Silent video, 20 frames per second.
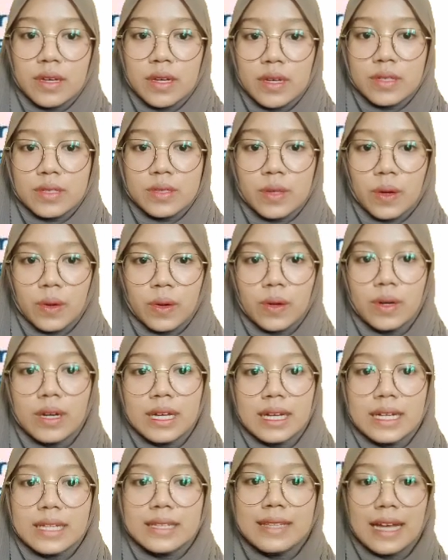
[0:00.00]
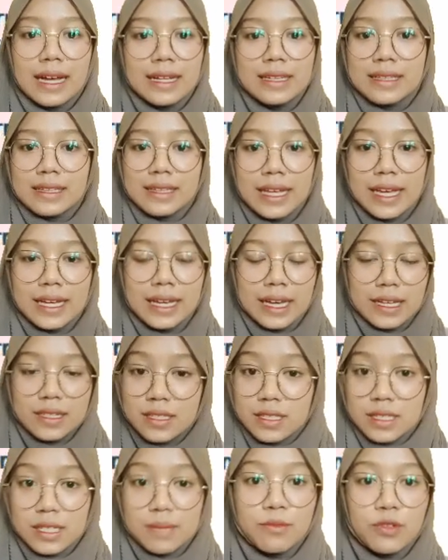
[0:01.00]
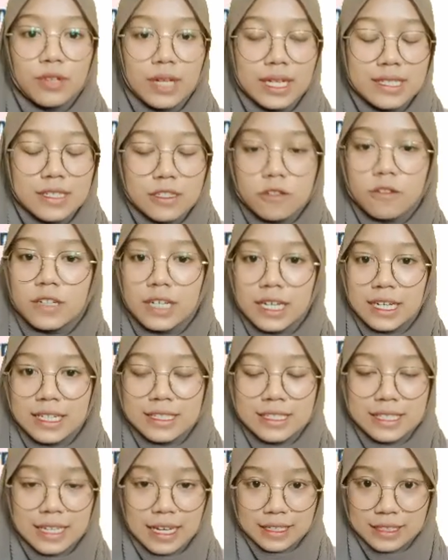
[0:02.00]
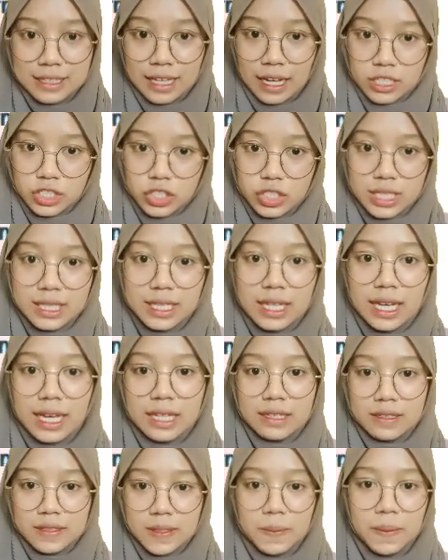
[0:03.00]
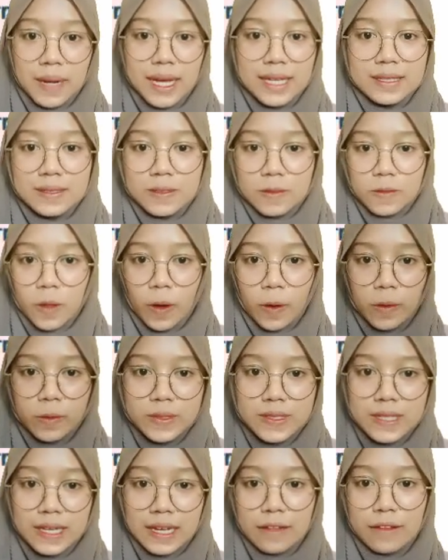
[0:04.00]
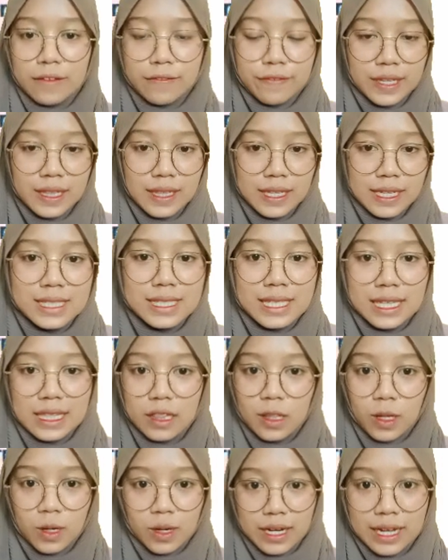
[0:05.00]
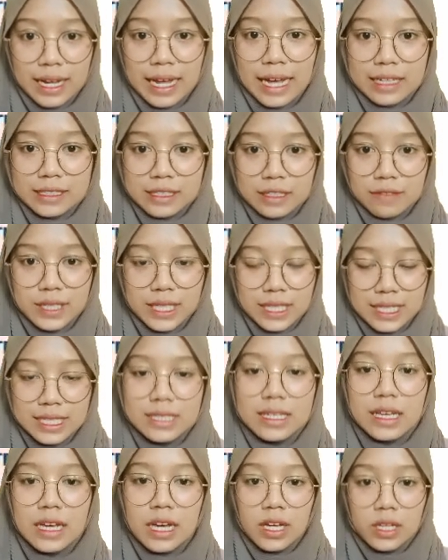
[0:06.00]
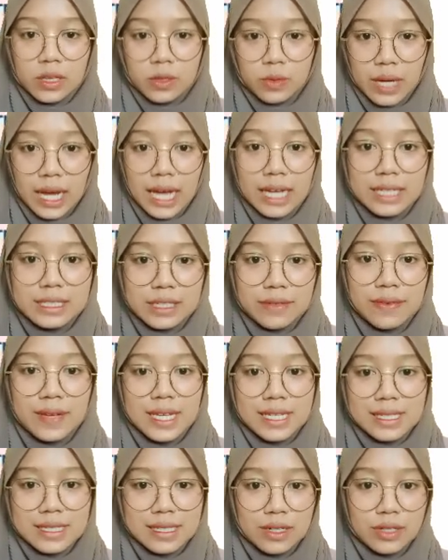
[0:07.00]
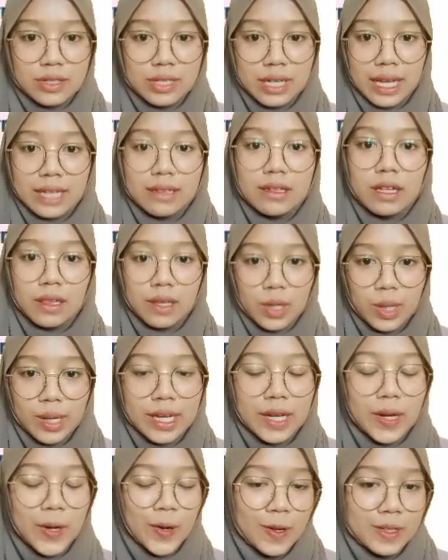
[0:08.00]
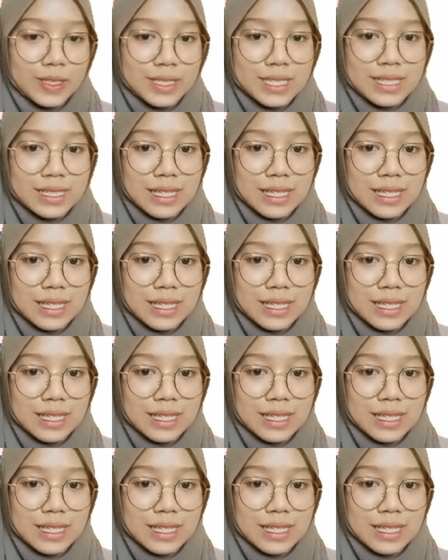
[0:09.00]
so that they can stimulate students' attention, interest, thoughts, and feelings in learning activities to achieve certain learning goals.